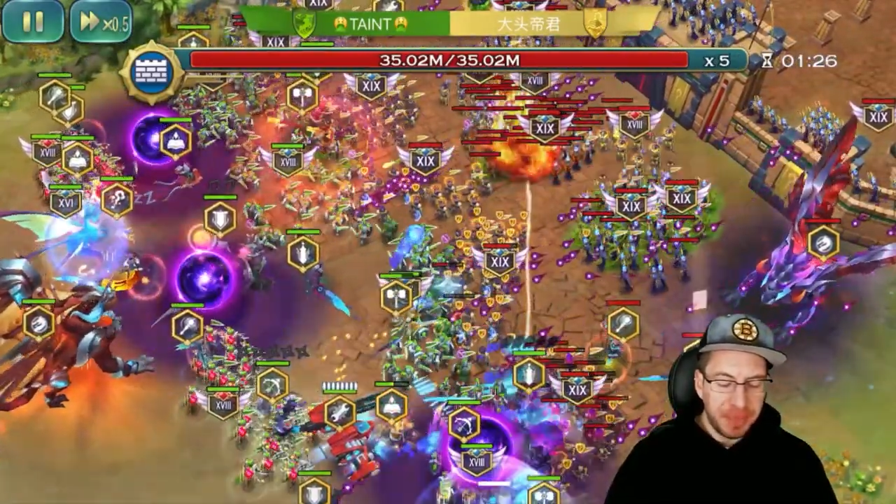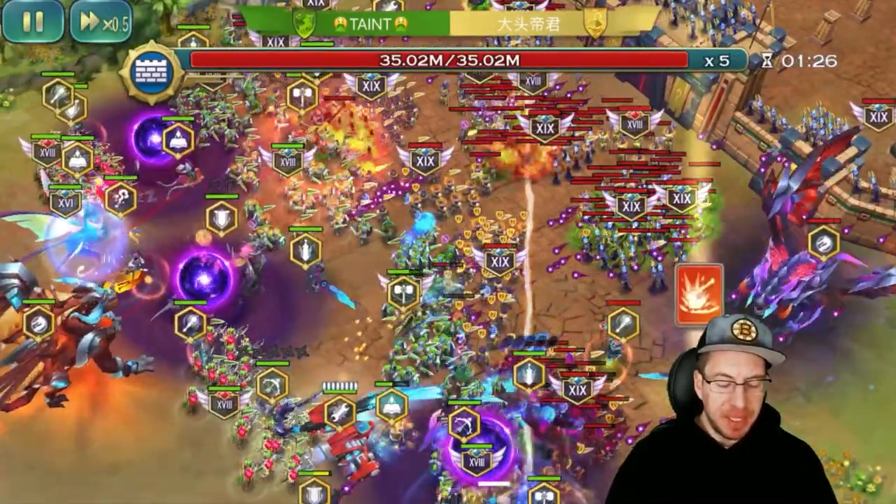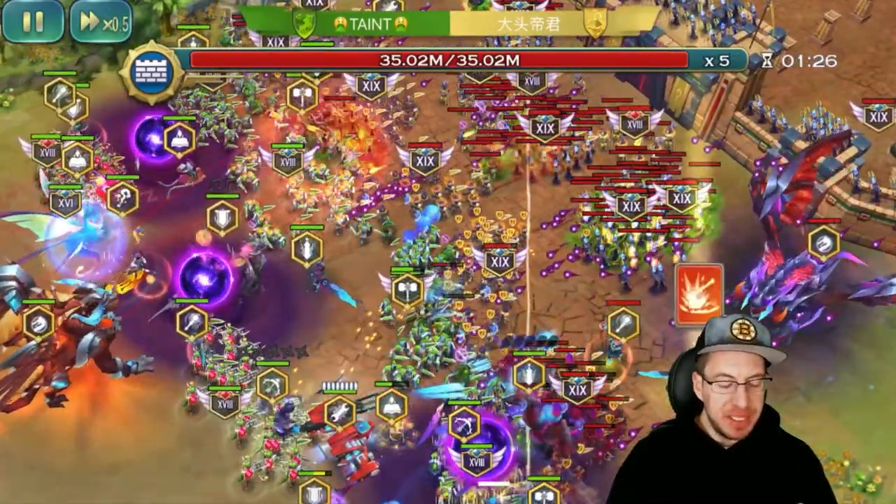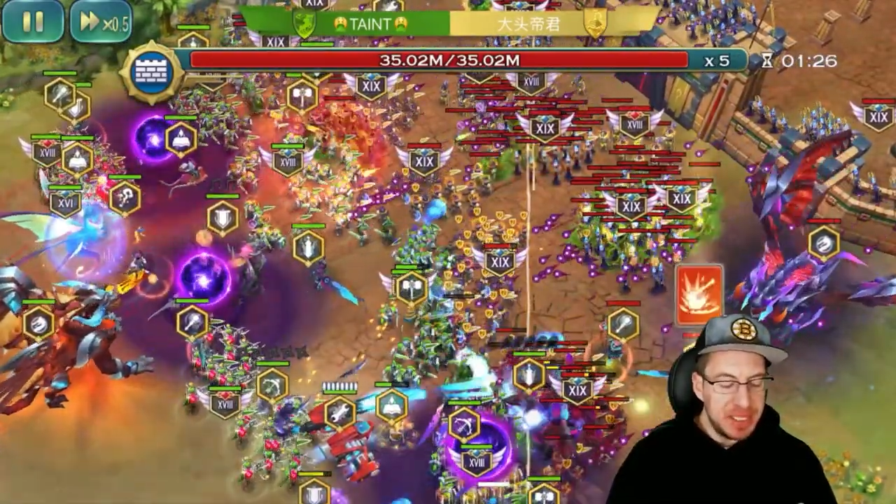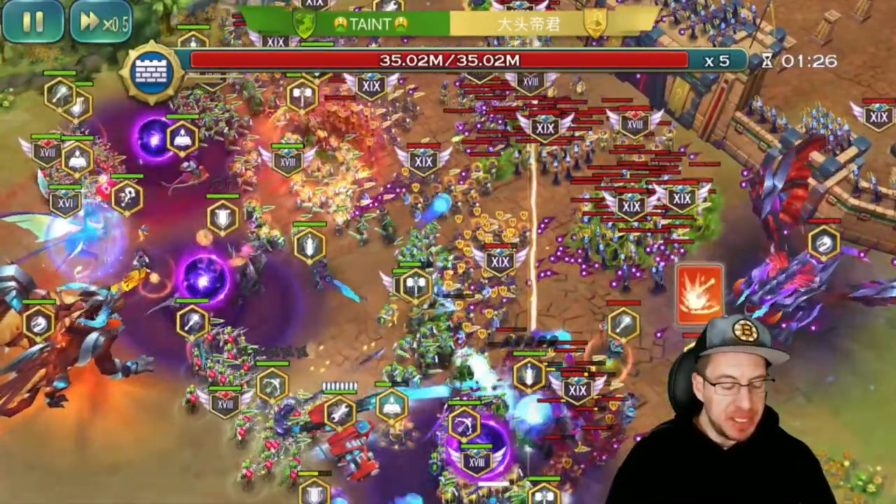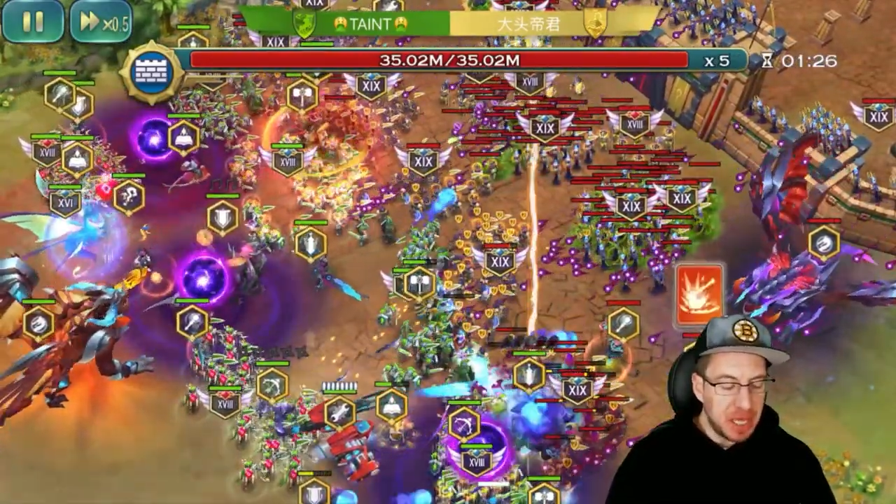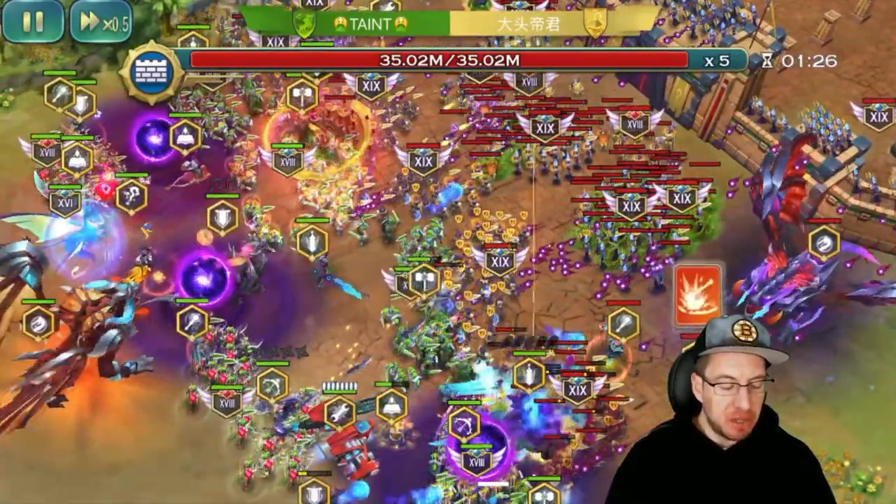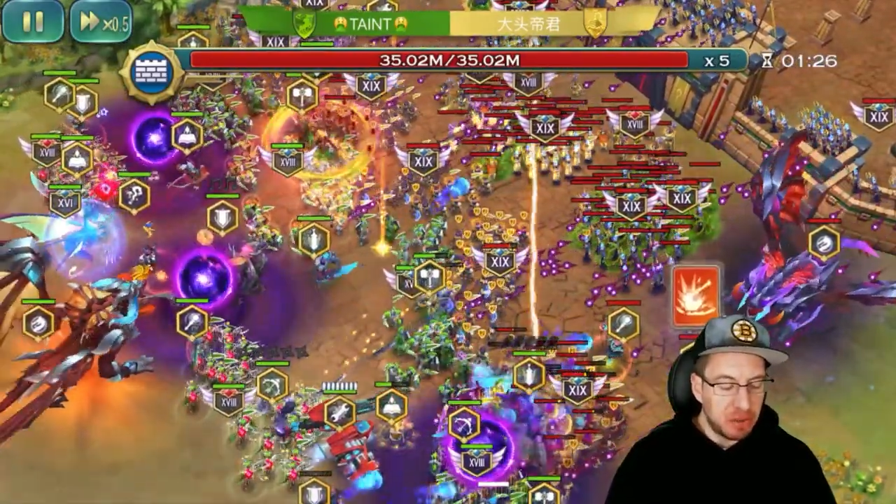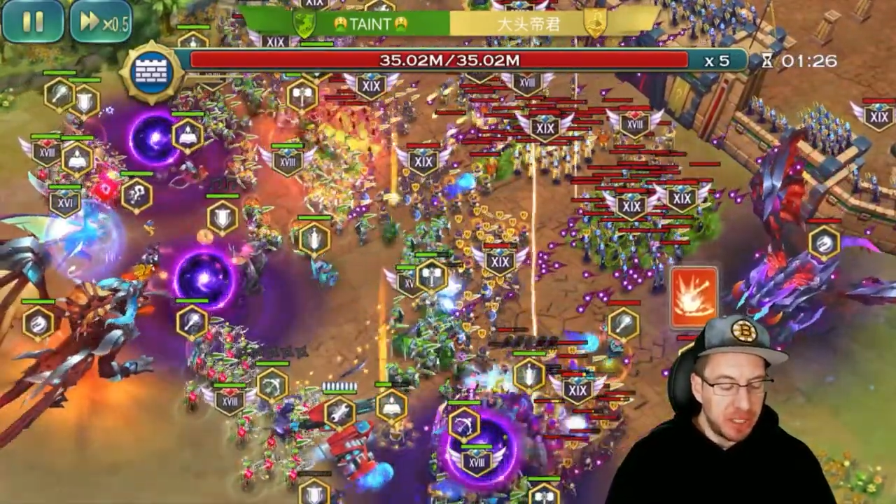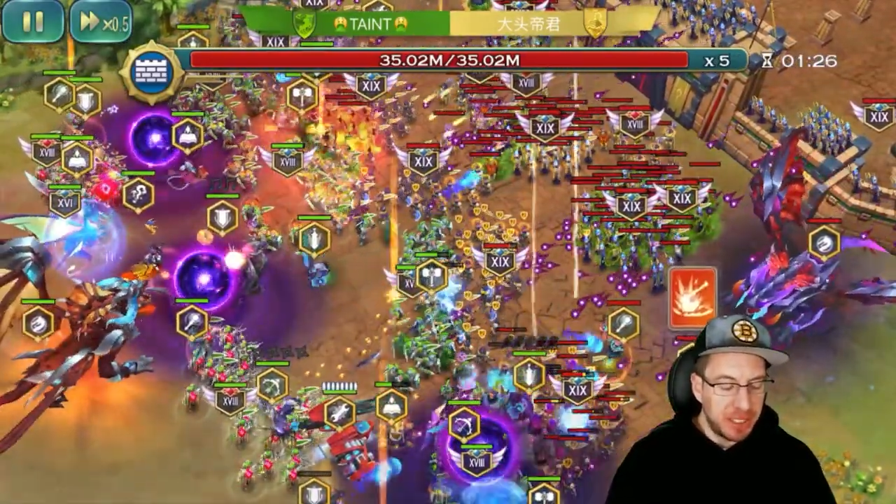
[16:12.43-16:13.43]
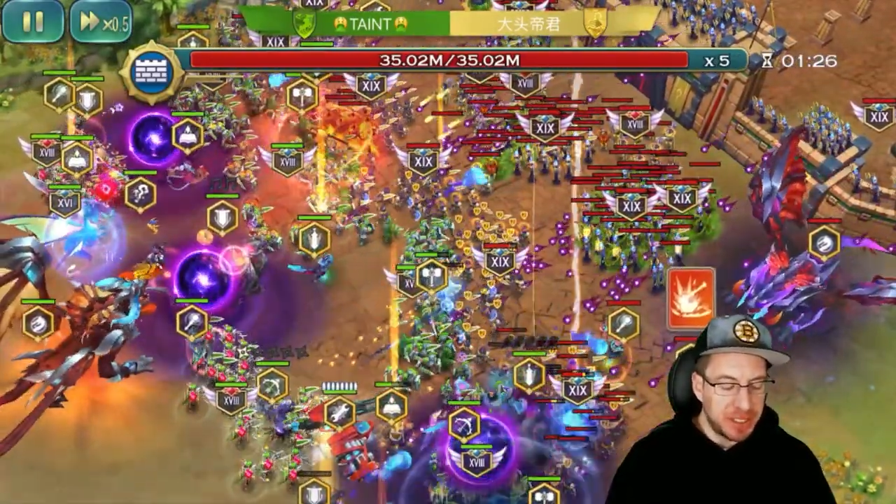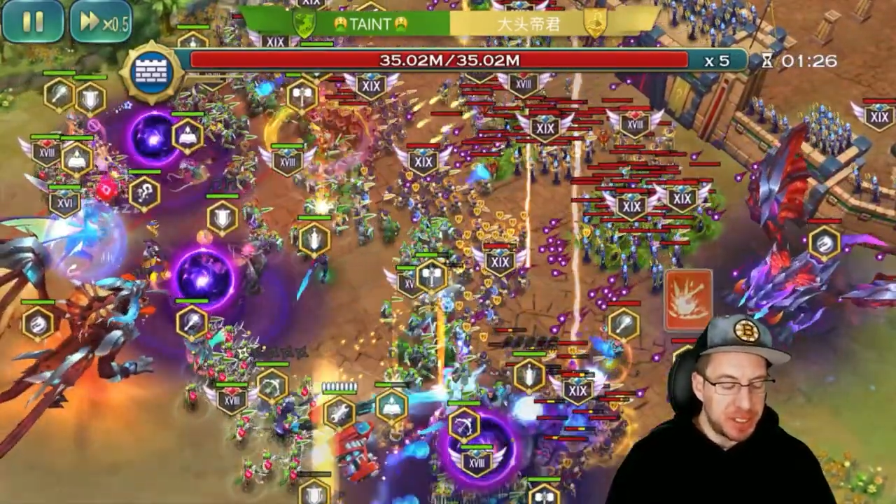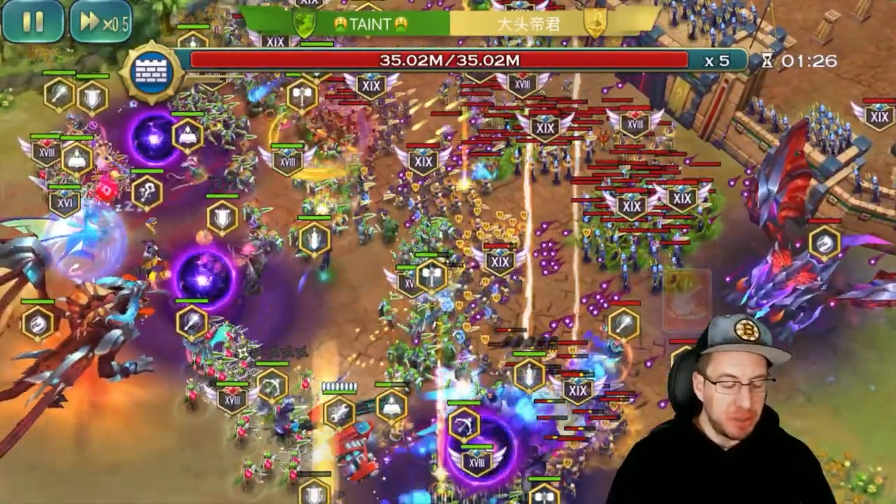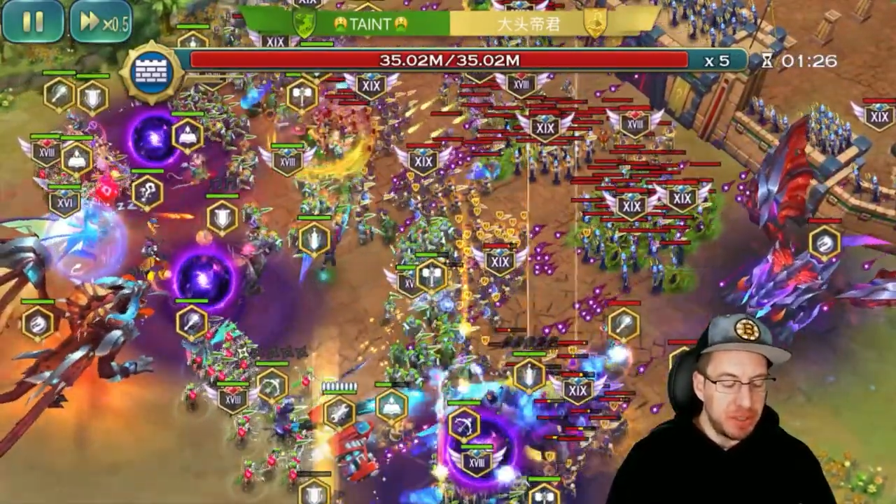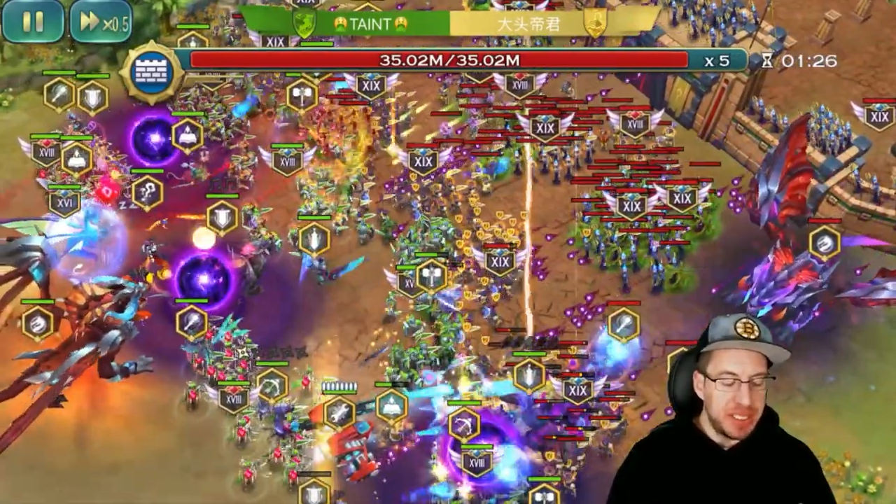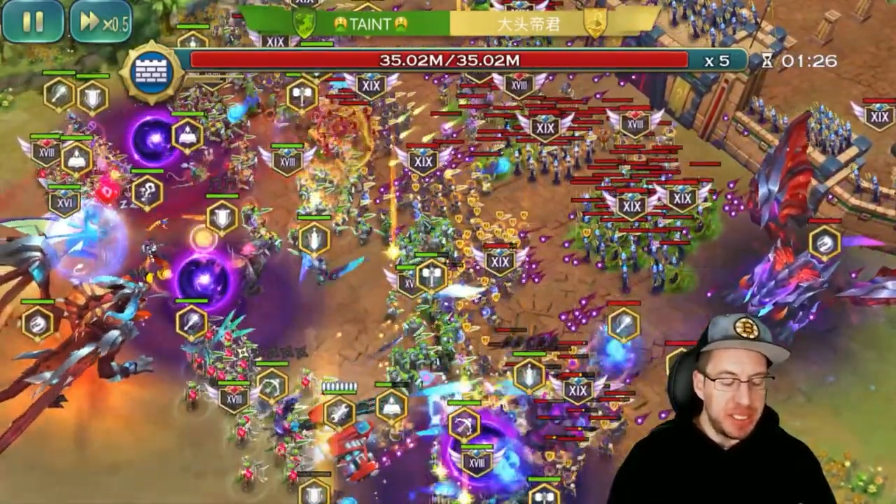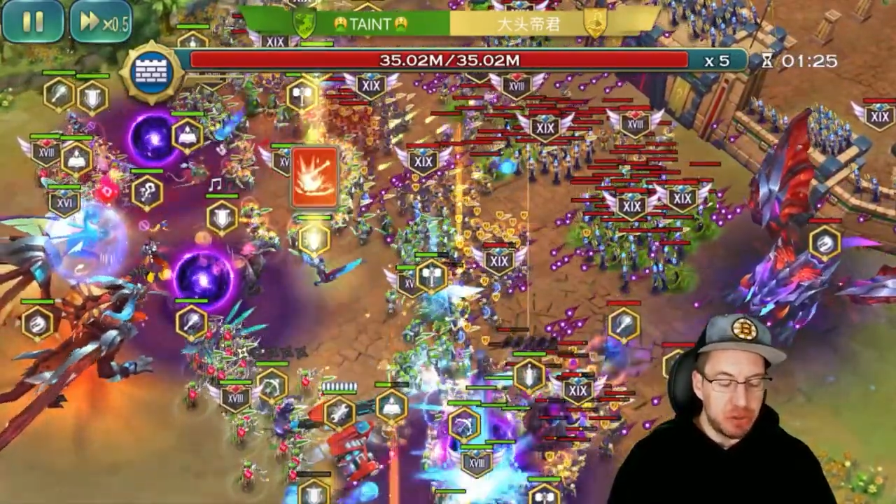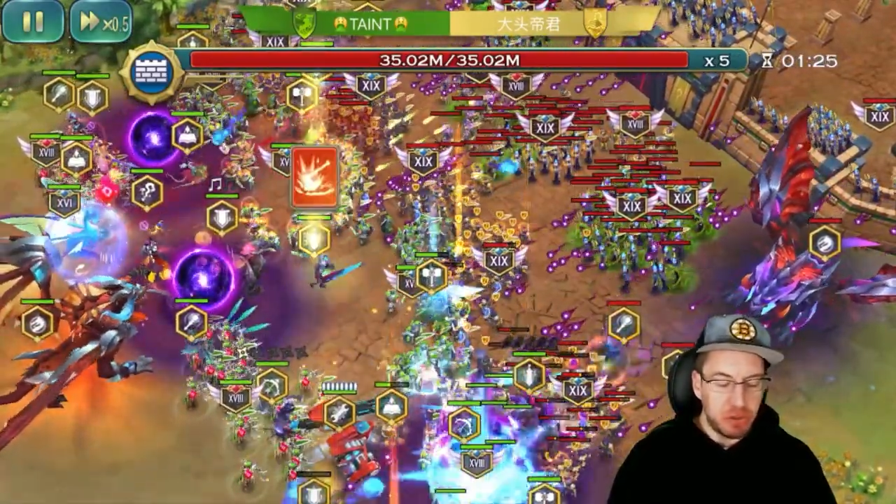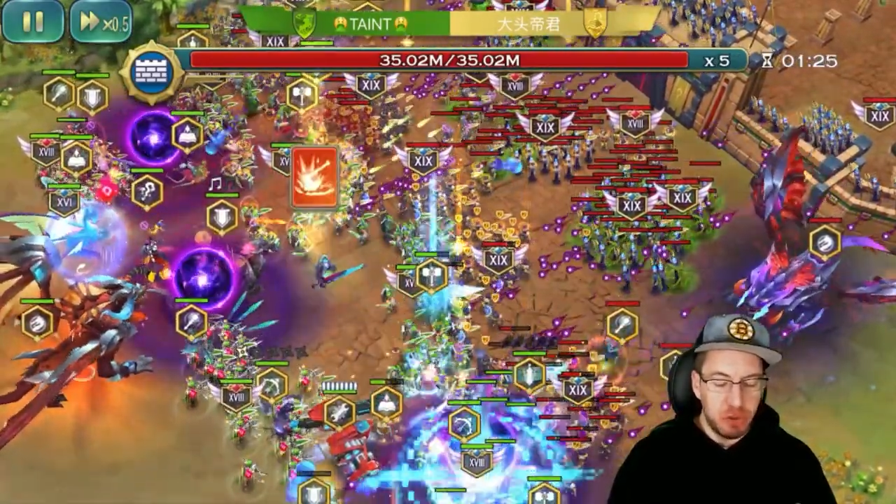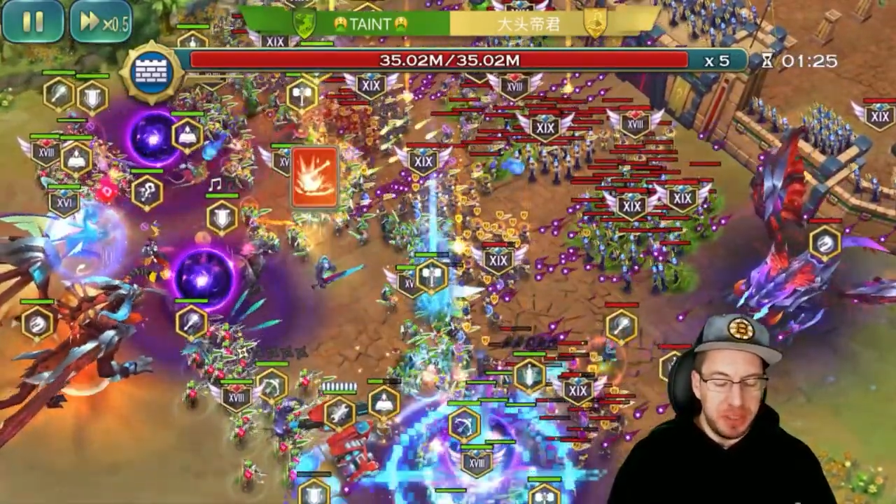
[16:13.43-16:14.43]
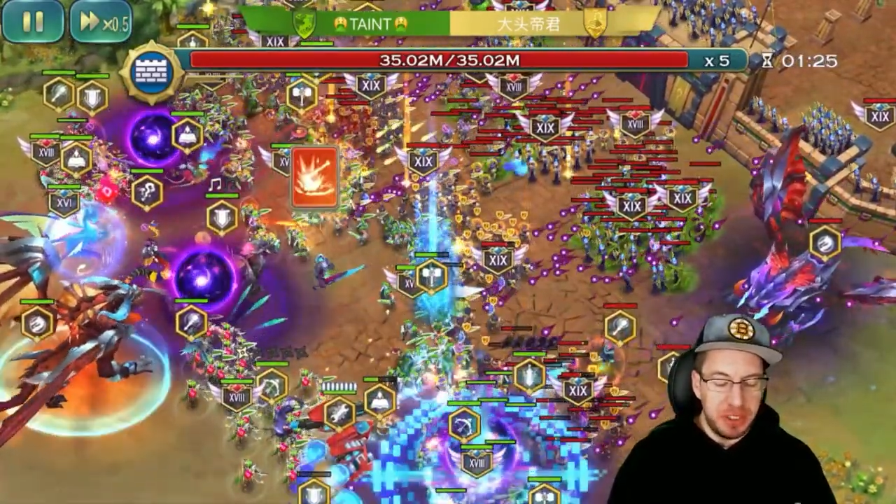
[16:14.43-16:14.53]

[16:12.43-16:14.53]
this is unreal. So this is Ruby